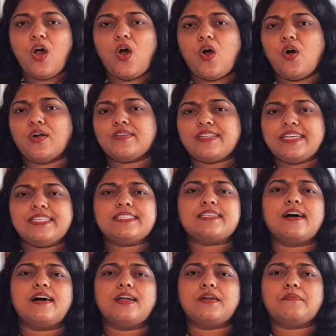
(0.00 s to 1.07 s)
All these
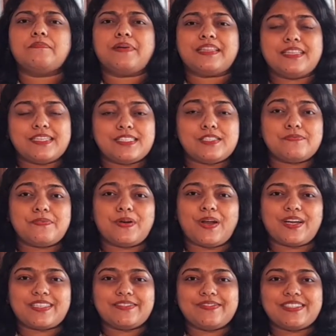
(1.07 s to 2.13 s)
are methods of
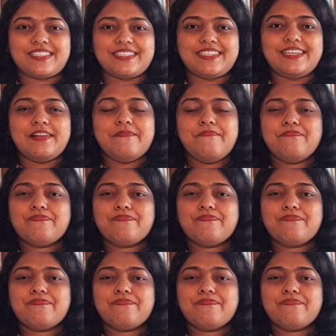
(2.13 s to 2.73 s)
productivity,